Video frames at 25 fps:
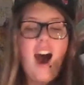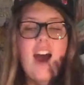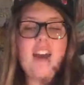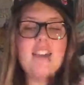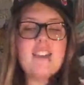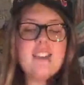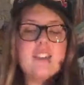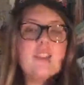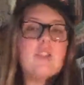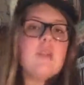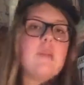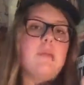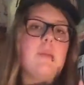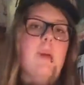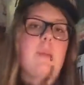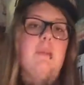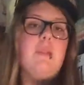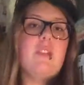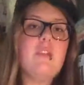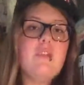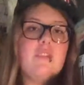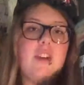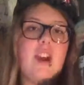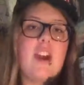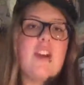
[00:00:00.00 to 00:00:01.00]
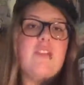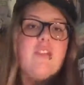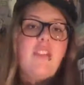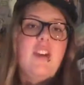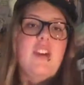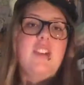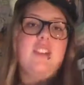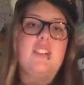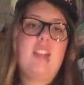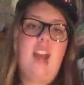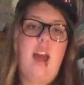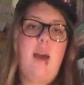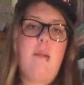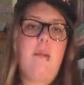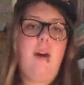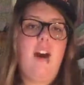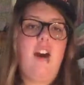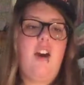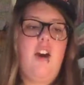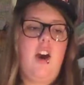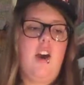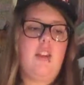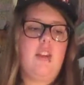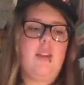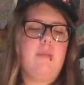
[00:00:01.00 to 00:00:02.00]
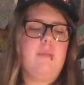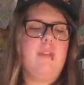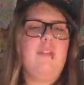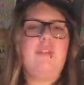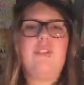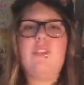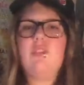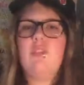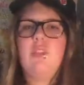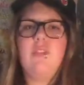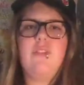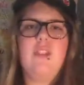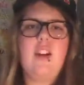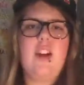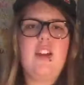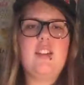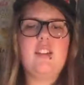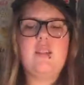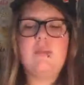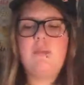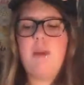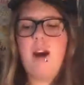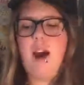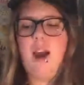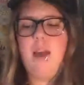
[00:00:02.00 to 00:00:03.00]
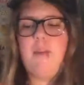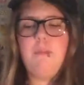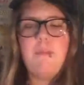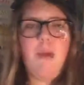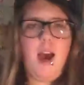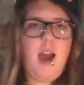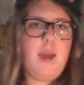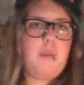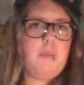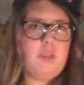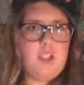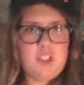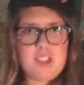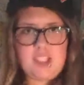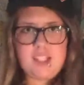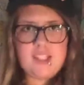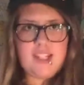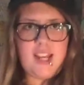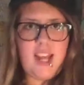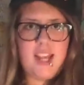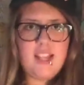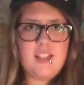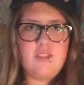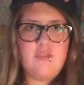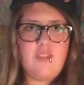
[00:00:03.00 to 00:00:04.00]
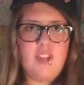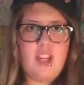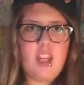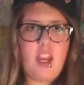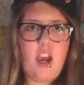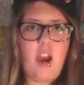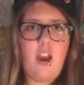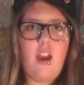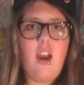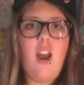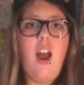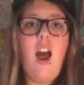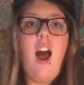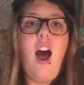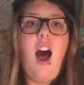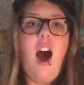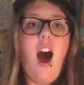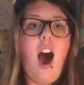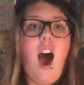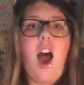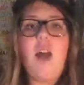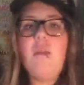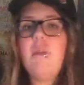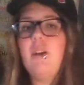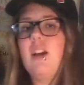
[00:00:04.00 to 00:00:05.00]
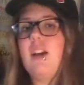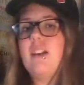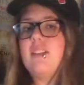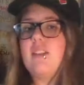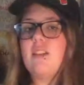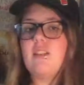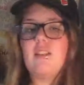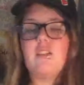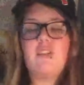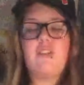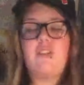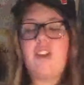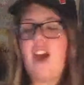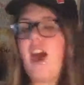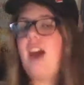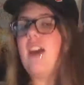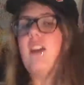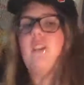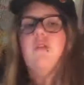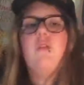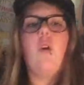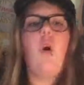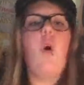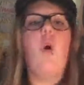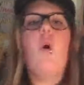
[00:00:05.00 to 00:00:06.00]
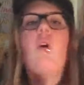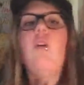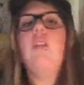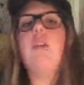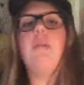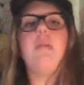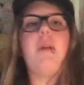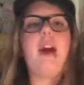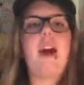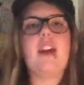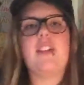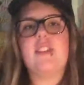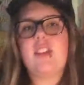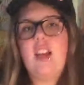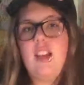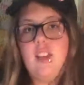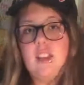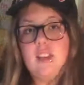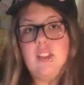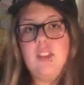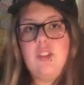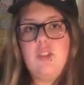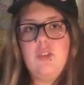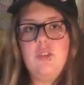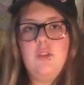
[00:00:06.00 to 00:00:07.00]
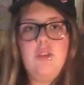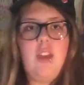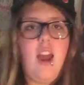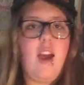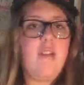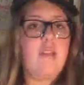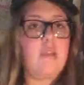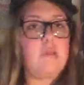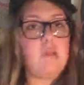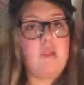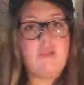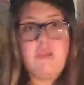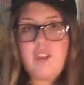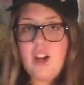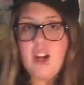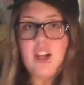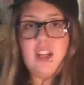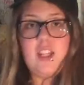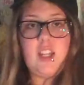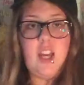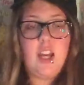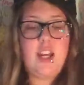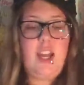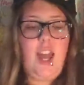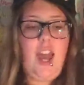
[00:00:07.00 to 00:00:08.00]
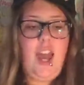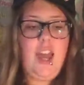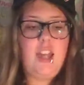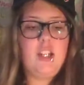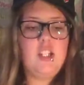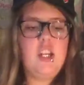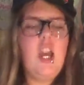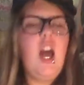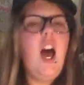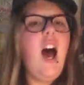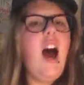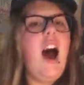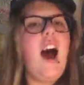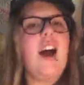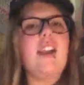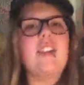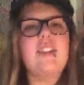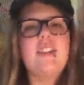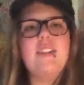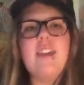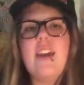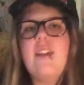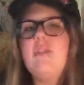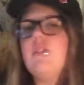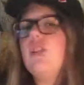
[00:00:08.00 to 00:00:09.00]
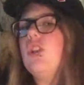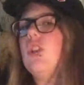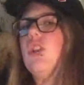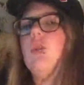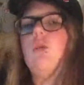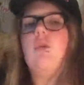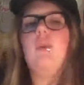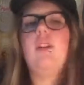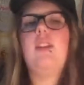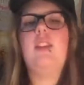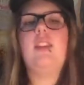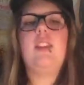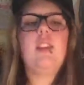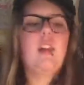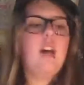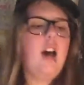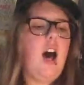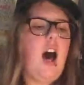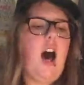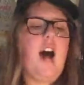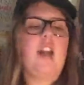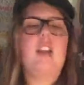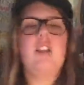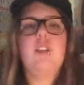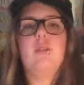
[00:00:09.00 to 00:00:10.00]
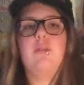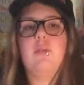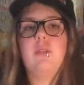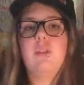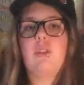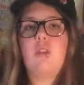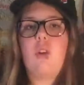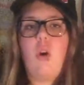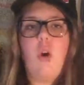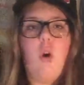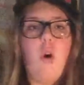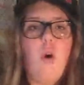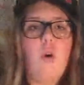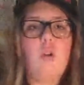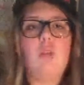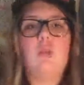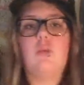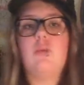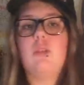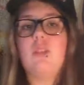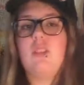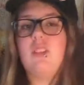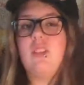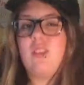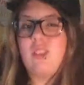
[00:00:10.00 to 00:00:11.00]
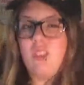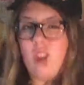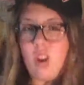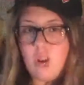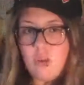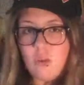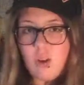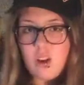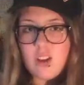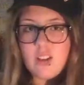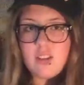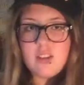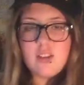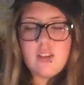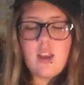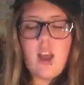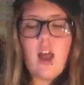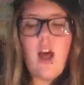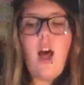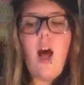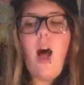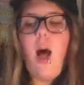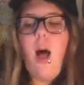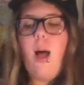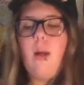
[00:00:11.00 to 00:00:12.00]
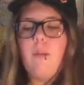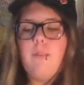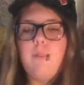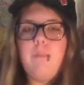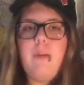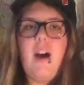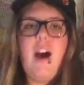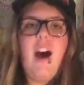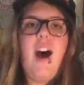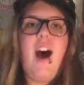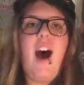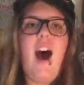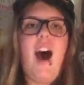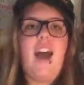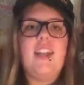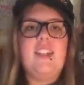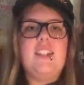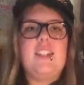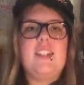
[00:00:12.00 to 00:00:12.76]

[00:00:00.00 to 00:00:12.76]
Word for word: I still remember the very first time I heard them. If you refer to my, my music taste video, I realized I was a fan of all the bands I listen to now from a very young age. I just never knew what the artist was called or what the song was, but I